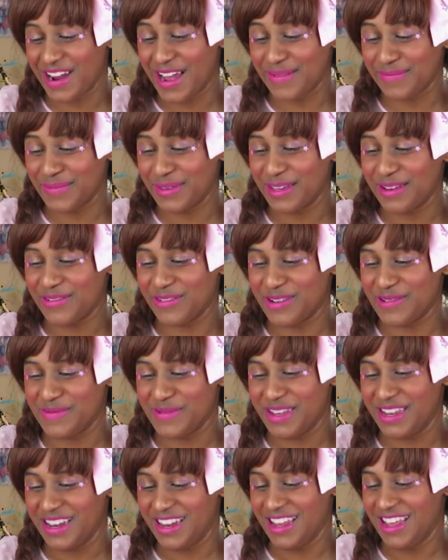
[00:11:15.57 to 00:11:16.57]
Wrapping
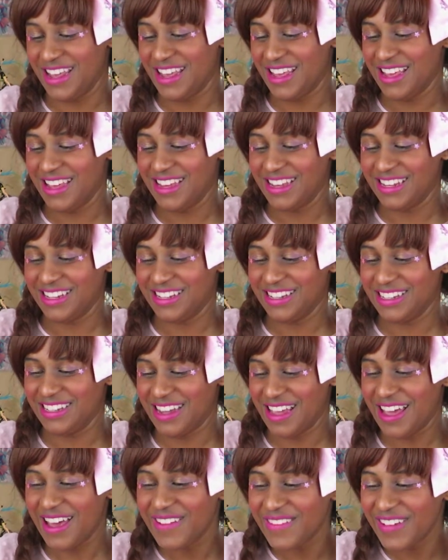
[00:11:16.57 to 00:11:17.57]
ribbon.
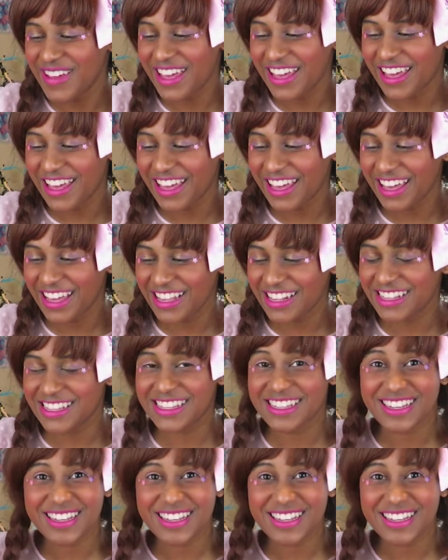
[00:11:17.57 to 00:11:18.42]
Damn it.